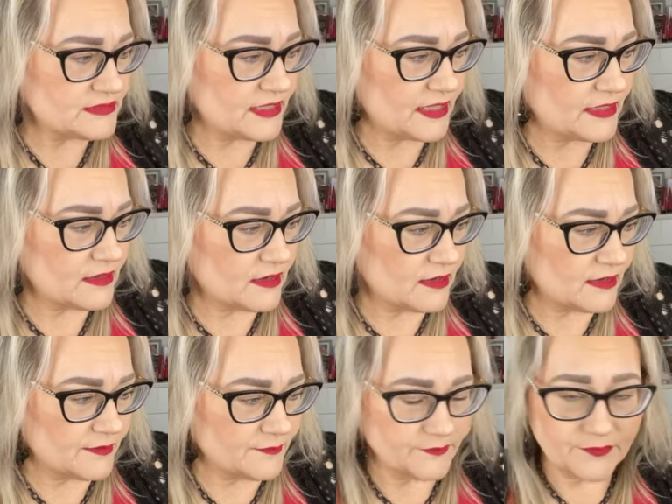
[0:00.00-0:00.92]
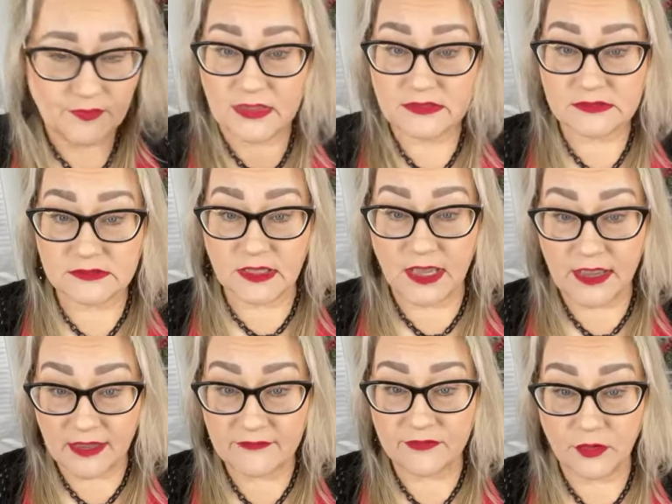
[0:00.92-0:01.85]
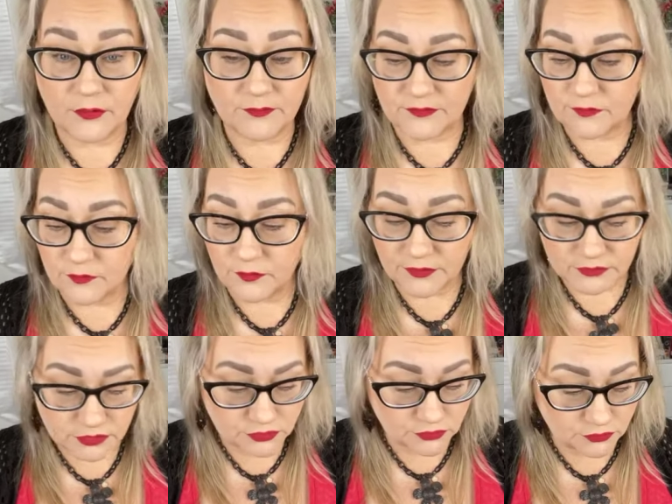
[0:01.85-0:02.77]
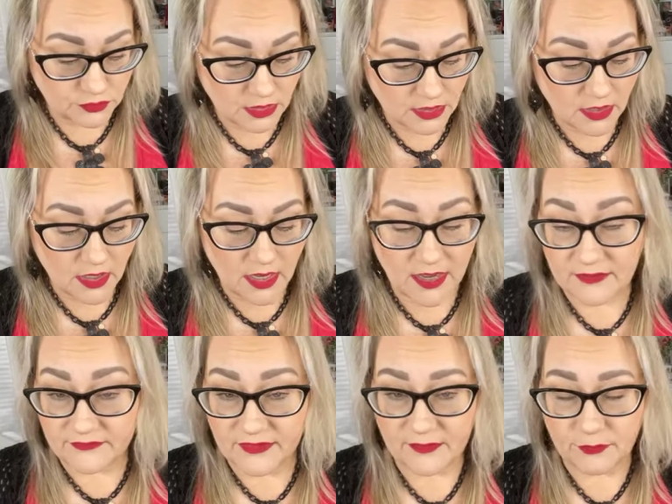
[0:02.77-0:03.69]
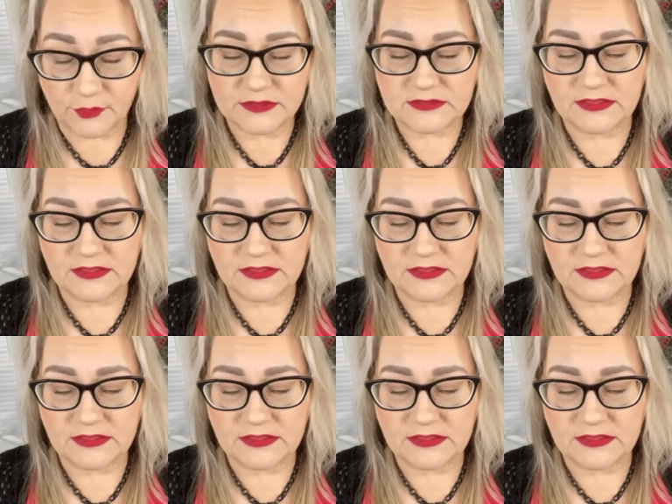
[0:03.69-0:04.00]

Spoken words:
that I have home, the two, I have five boys.